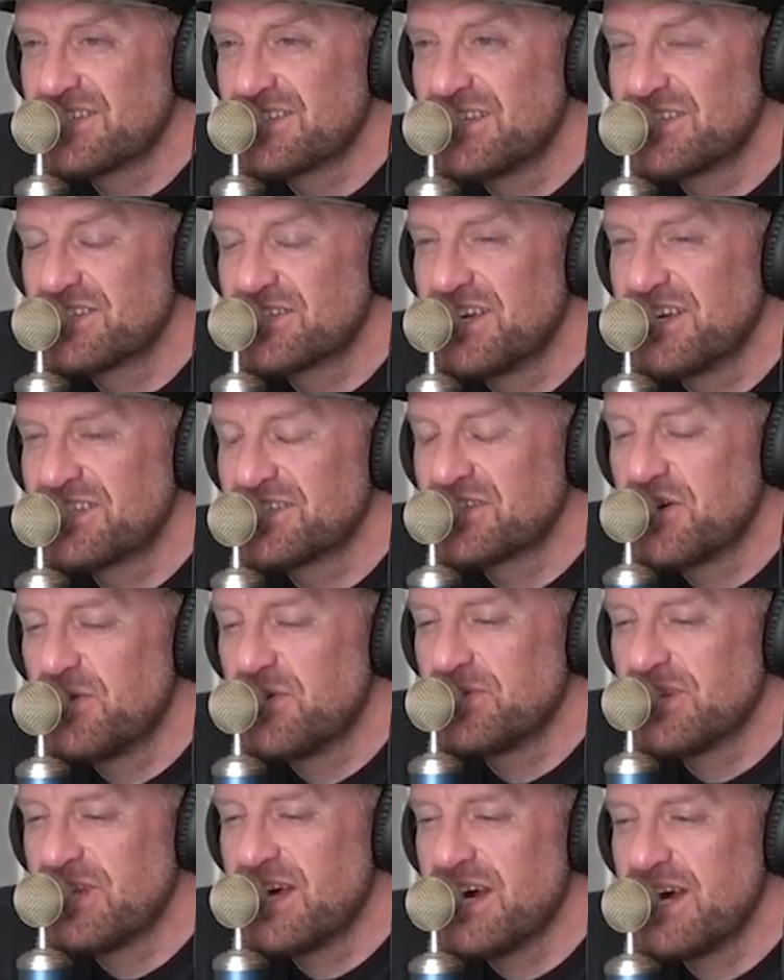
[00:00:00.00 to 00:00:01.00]
it's
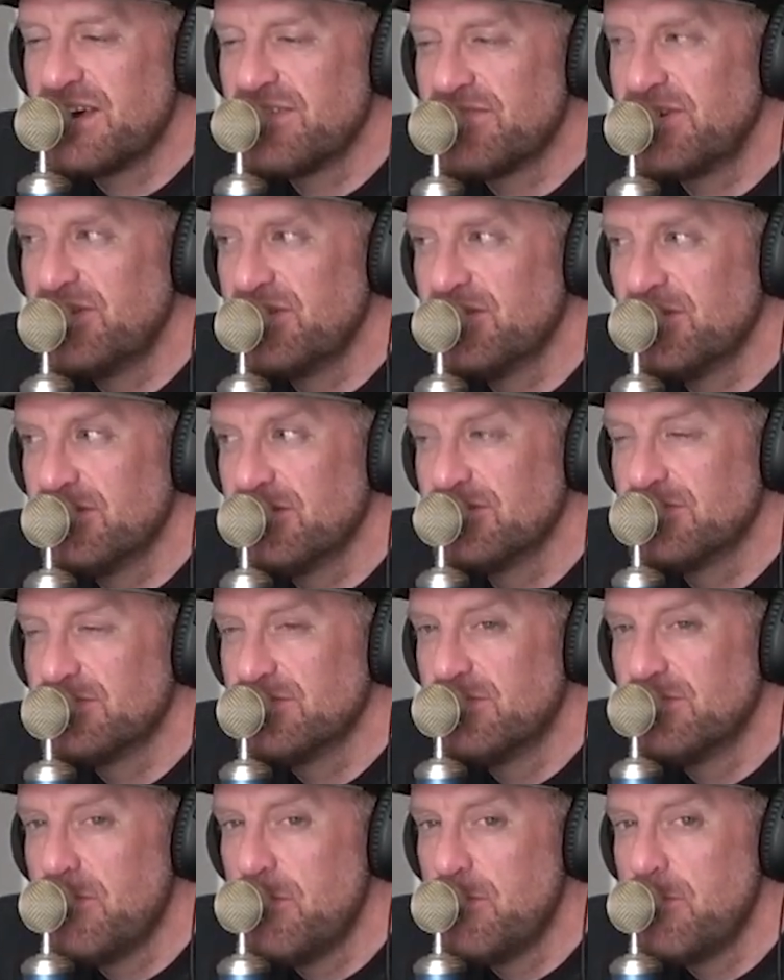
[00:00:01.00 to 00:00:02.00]
going live here
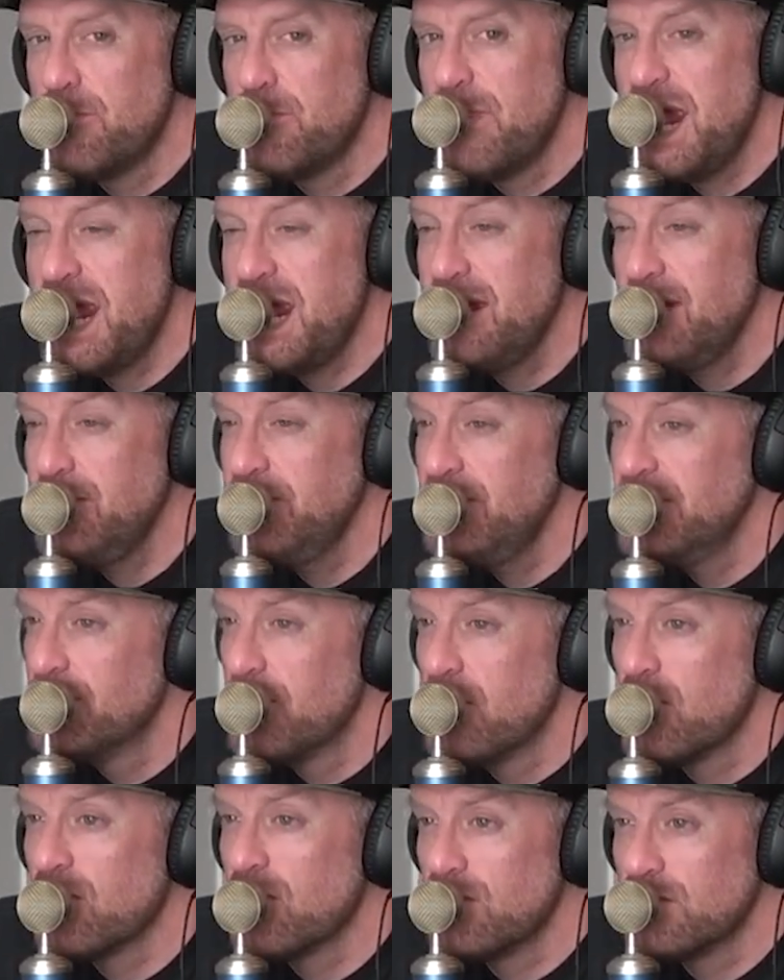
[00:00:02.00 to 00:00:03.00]
maybe tomorrow.